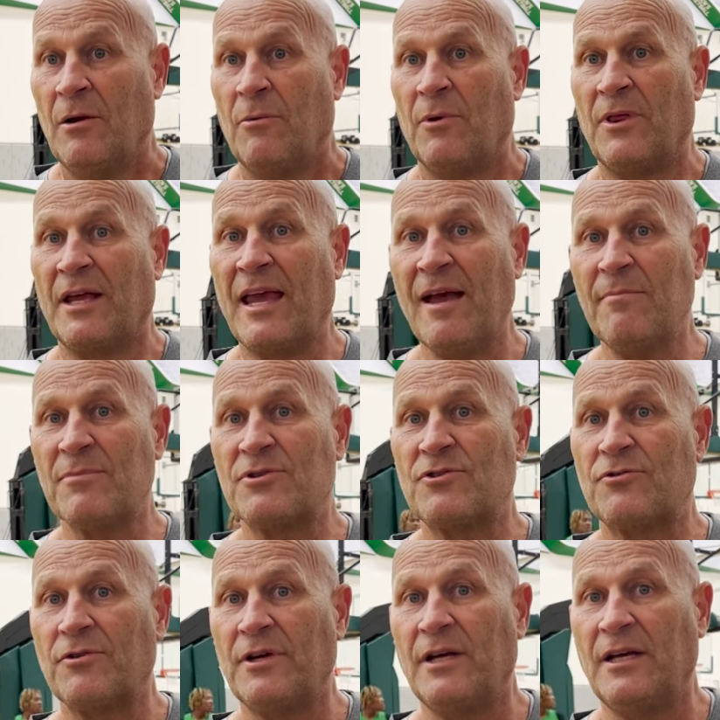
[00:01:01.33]
Well, the
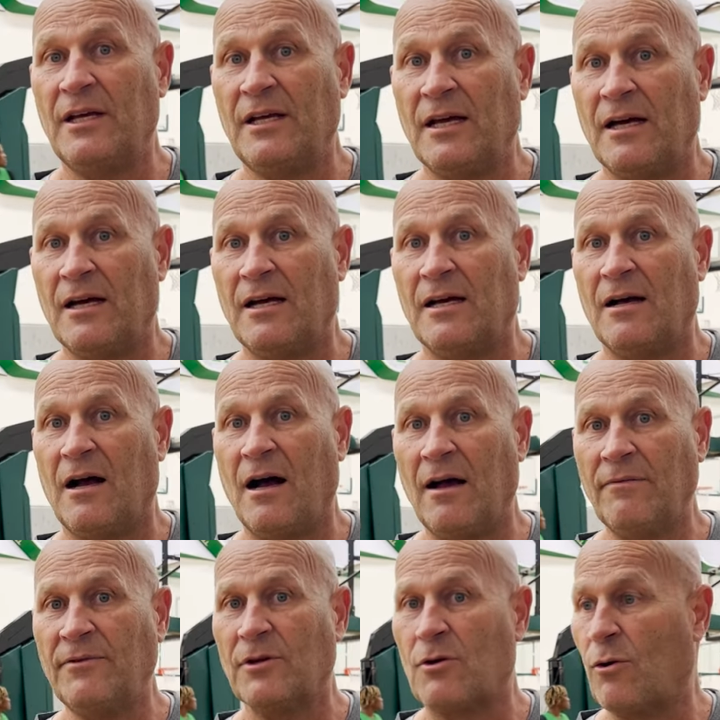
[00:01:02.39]
chemistry
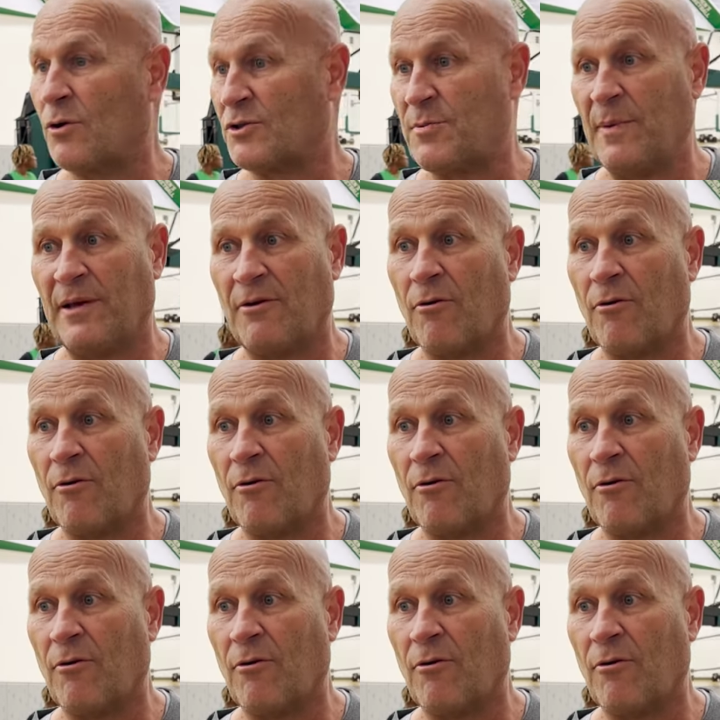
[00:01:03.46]
off the court's been